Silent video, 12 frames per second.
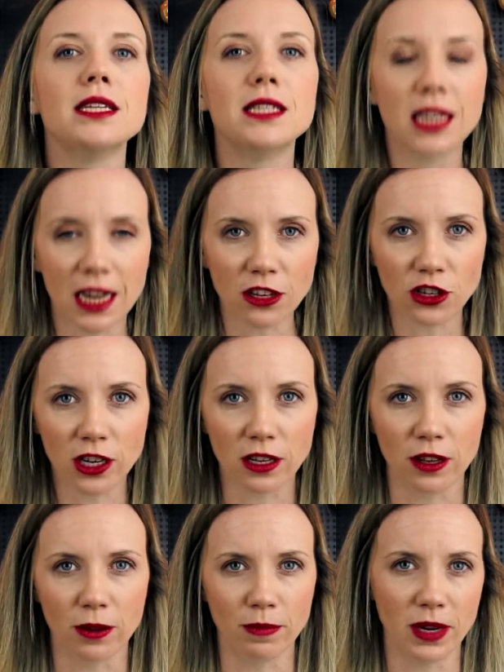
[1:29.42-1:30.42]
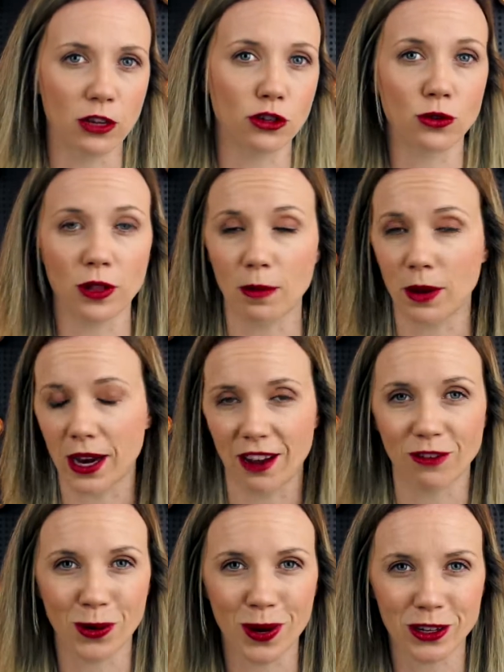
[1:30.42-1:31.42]
teaching them. Now, sure, they might
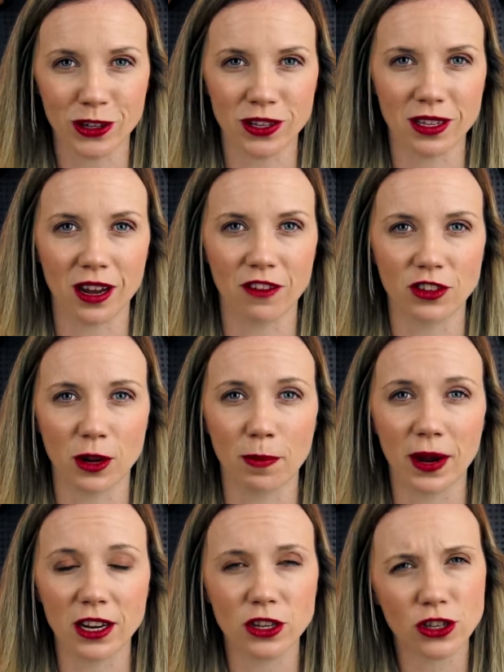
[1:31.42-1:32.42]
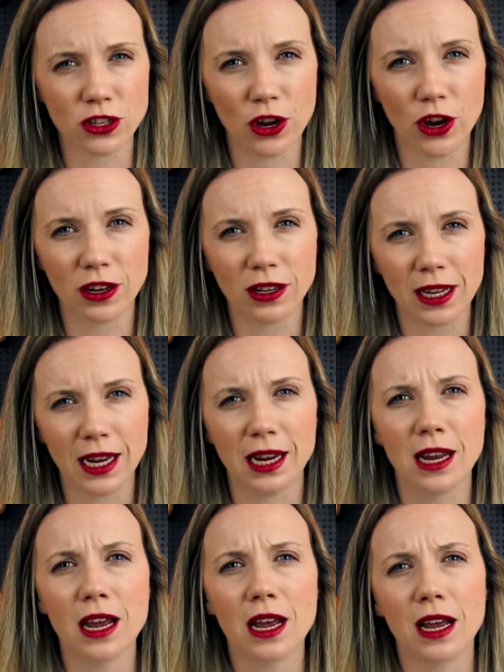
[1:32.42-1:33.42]
have questions after, but it
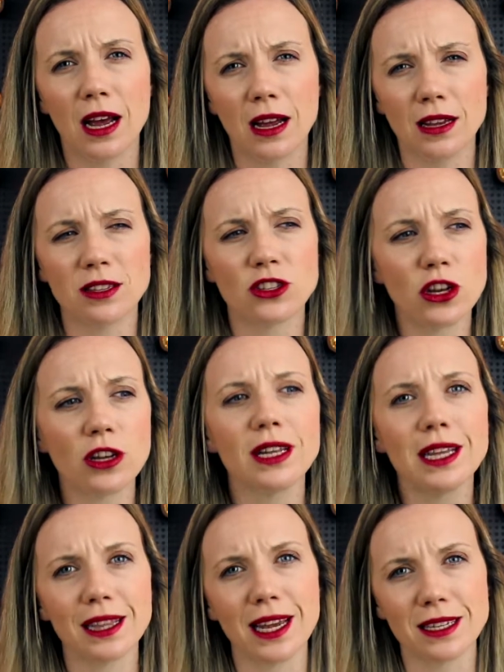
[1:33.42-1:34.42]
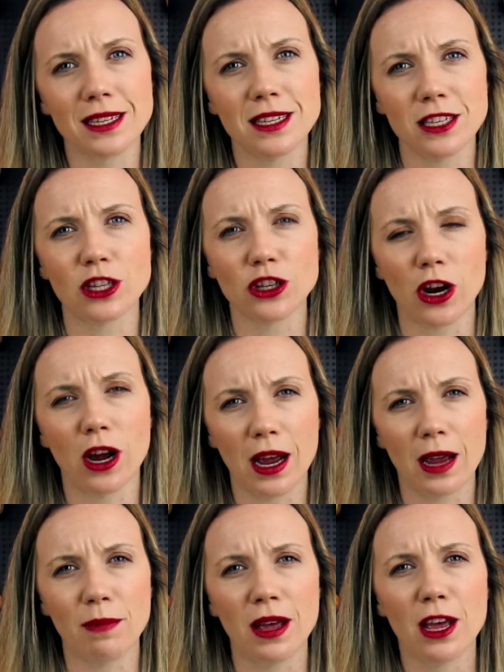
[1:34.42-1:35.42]
certainly lessens the
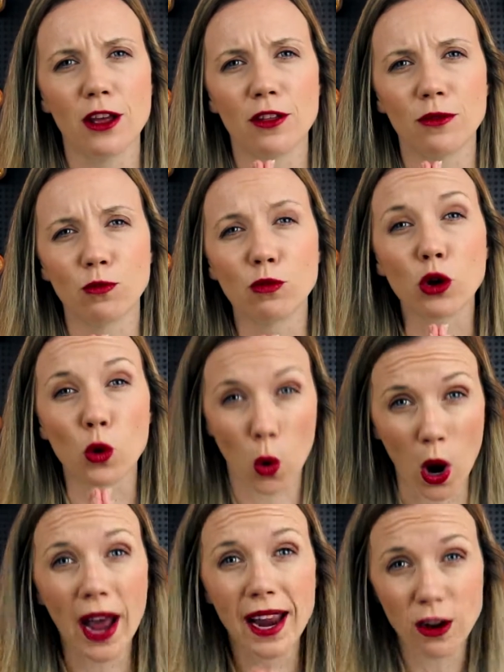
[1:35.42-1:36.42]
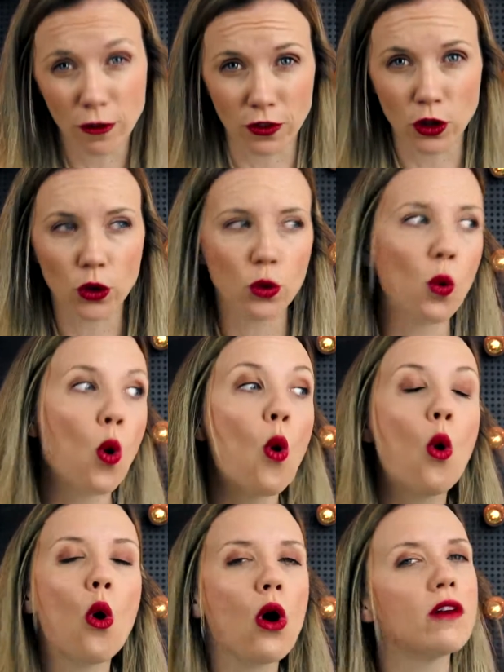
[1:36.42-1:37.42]
time required of you
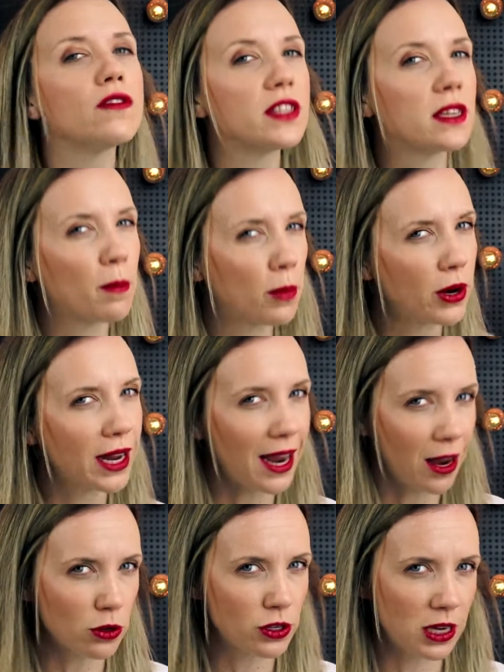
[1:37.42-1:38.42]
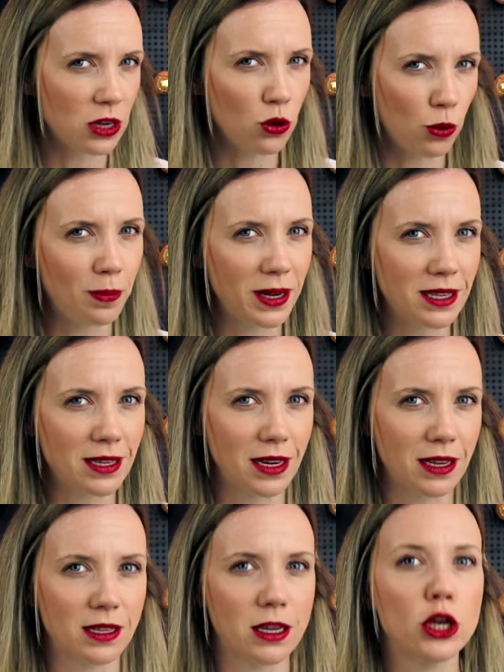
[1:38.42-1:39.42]
or of somebody else in your
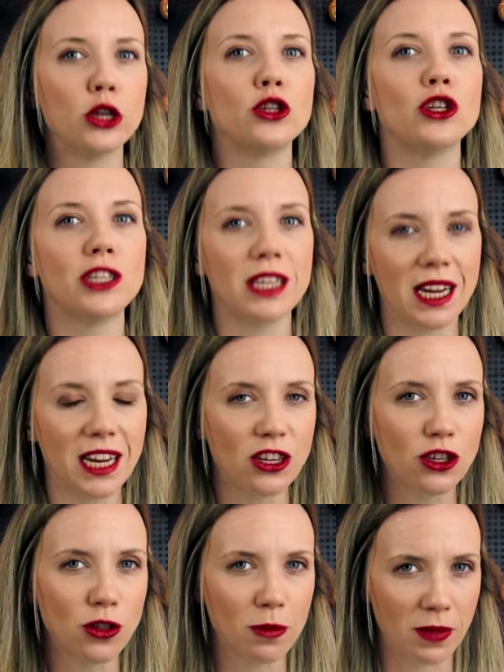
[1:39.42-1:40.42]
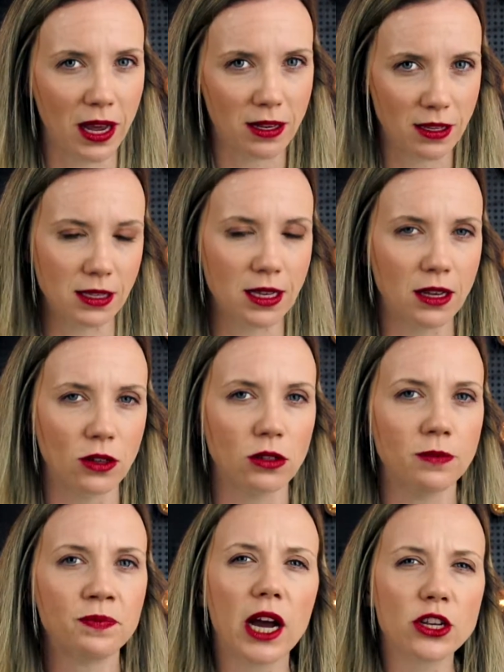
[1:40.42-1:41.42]
business to teach them that
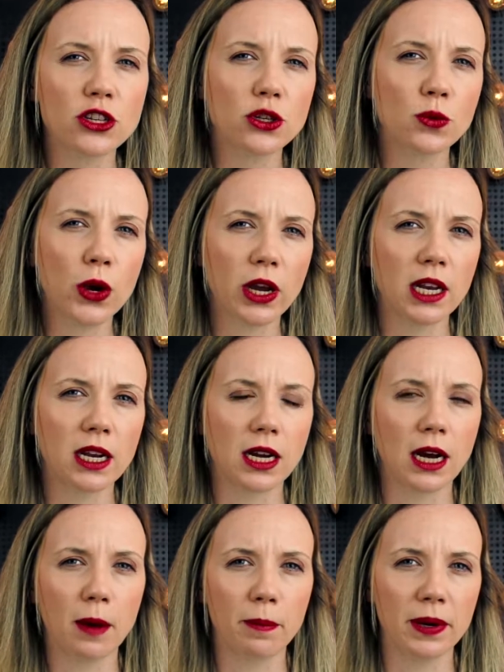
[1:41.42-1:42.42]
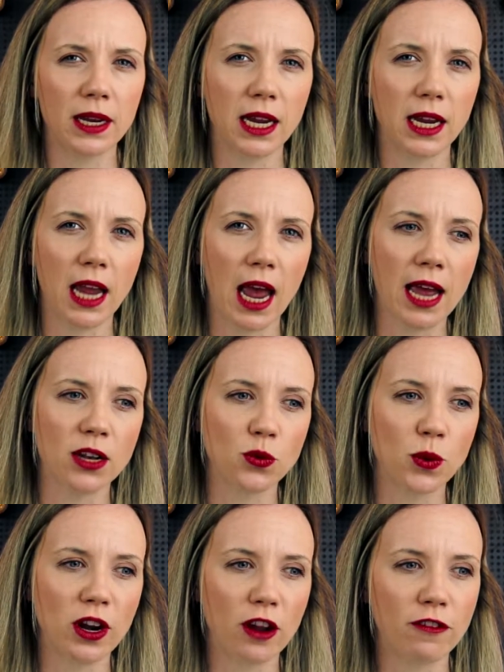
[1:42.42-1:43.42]
skill. I used to work in a company, and
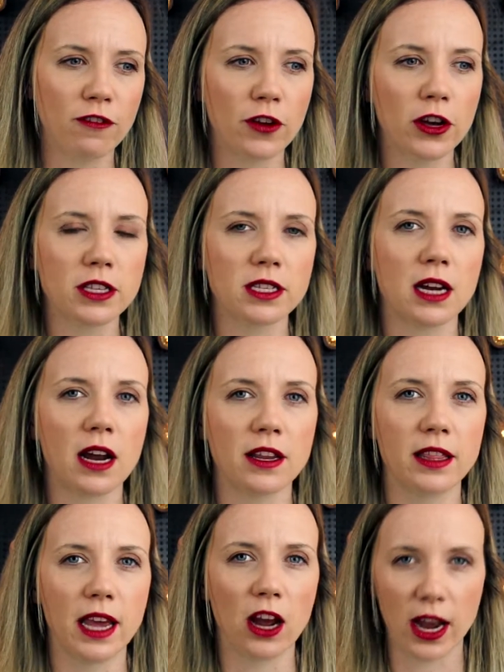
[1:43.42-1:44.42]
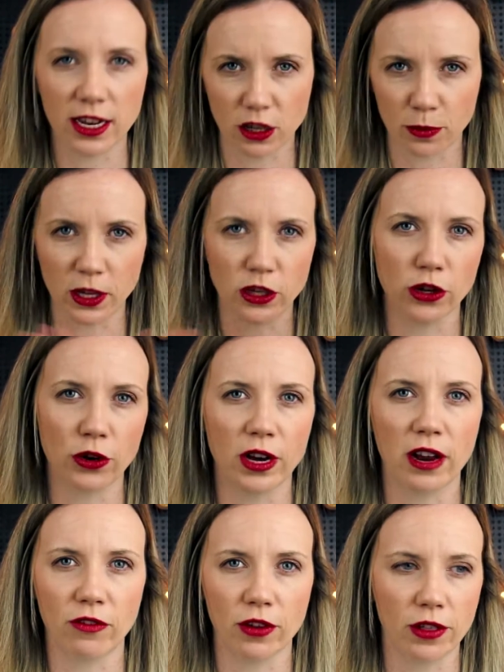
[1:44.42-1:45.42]
when I first started there, I had to be shown
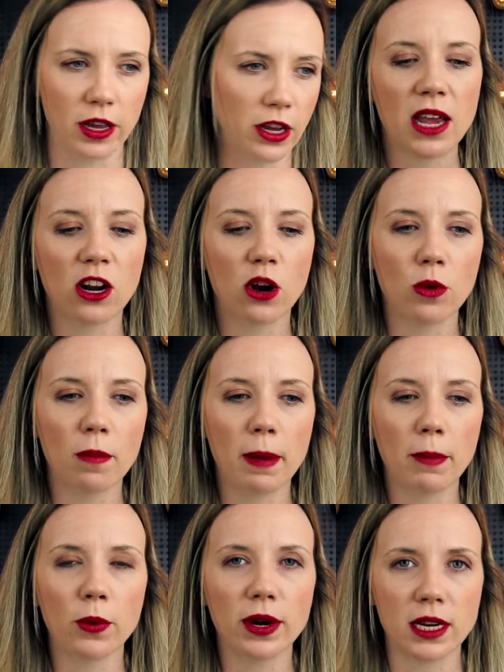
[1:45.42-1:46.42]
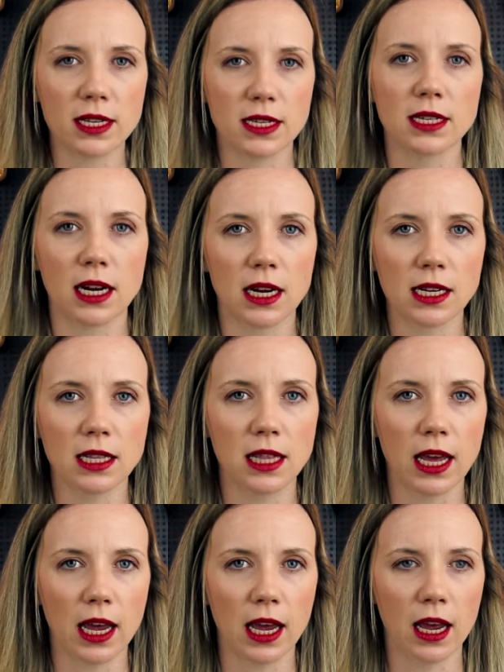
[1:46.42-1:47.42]
everything. And I remember when I started
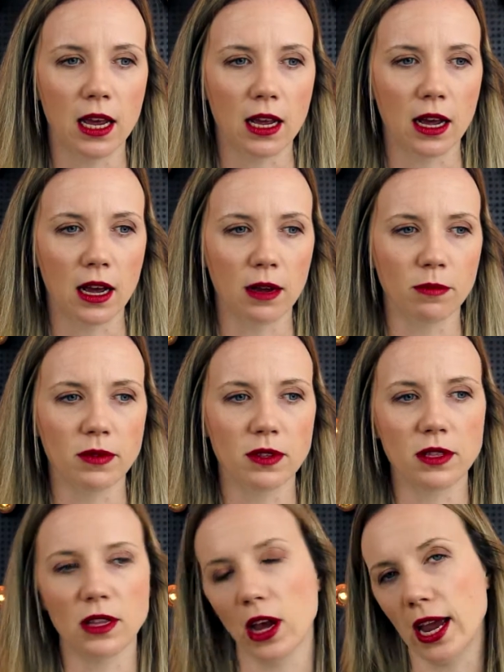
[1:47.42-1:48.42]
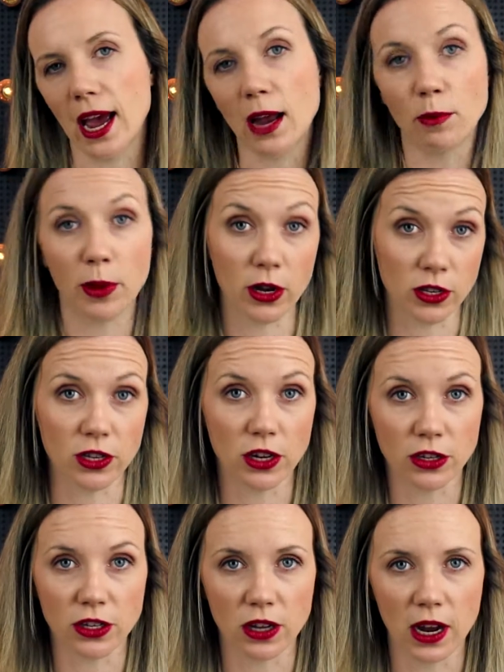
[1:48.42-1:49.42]
there, I had a person
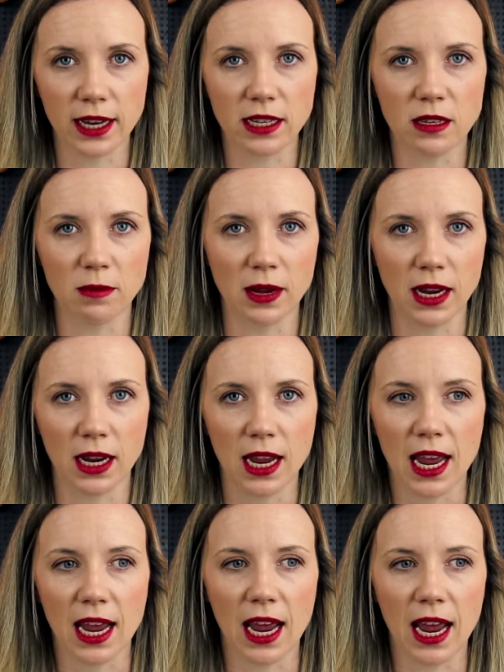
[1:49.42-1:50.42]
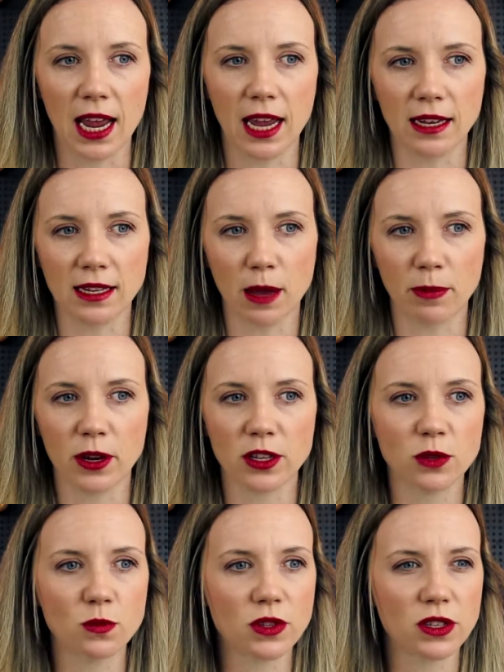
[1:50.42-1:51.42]
assigned to me, and that
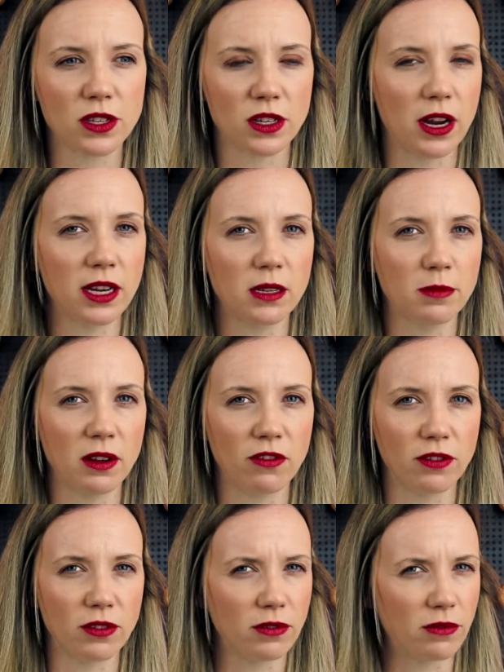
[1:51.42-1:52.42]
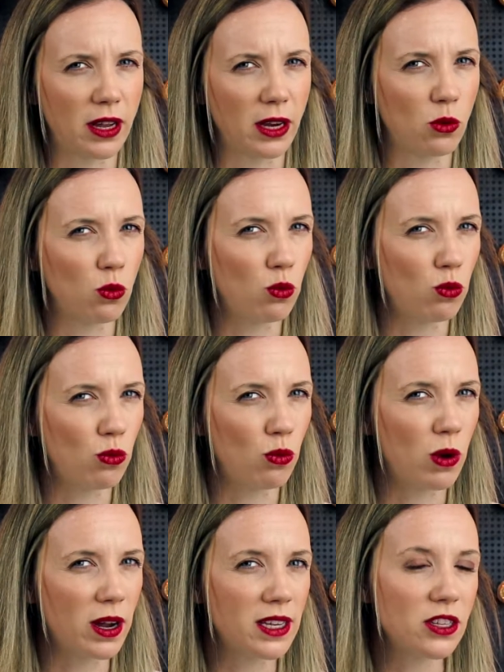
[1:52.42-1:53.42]
person was assigned to me for like
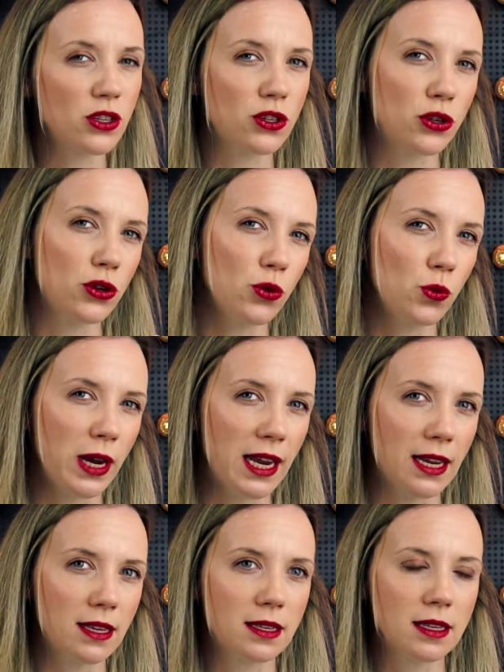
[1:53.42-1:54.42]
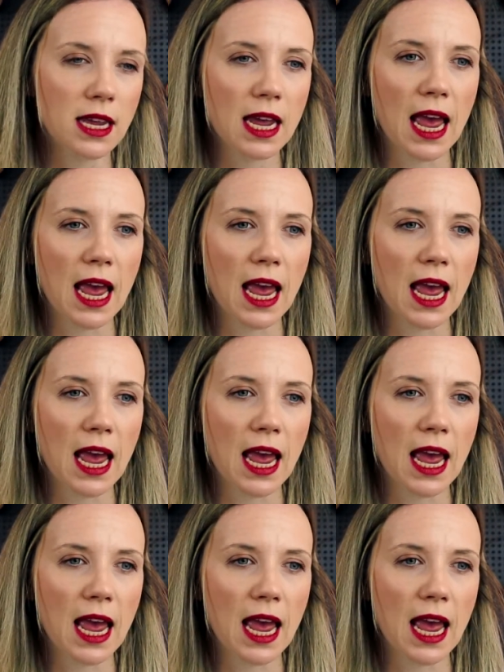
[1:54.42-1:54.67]
1 to 2 weeks.